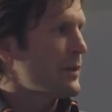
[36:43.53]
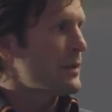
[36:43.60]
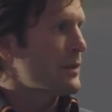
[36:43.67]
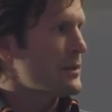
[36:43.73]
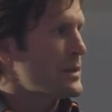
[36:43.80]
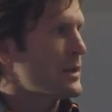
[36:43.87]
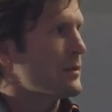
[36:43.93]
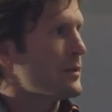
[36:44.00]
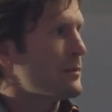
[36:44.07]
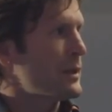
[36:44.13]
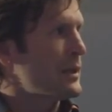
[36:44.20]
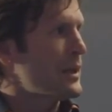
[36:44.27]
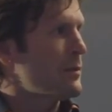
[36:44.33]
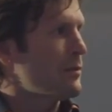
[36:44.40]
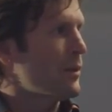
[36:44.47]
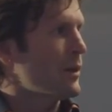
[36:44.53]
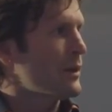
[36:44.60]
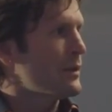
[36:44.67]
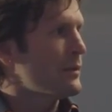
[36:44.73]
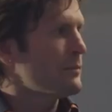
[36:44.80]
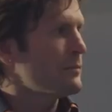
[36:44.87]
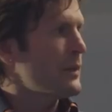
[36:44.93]
There's going to be an ebook.
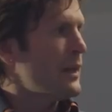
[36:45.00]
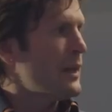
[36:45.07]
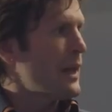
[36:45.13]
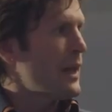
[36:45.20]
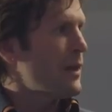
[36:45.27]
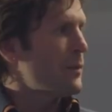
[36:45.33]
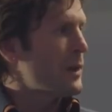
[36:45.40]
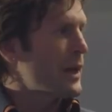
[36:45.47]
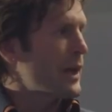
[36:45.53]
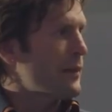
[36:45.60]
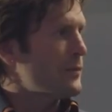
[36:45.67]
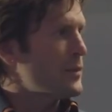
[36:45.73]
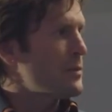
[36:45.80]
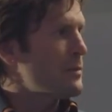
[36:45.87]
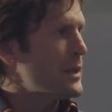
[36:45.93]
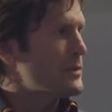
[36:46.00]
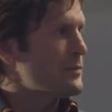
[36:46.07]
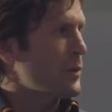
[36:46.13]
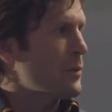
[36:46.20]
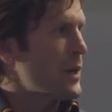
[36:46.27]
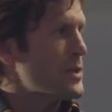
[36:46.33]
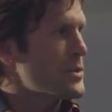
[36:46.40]
And we got a few minutes for
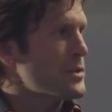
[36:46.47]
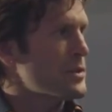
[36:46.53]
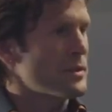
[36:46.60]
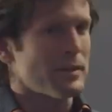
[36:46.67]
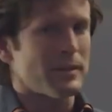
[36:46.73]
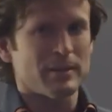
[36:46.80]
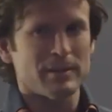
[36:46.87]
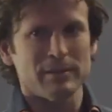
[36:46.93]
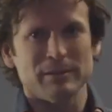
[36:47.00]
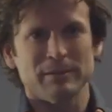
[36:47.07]
questions.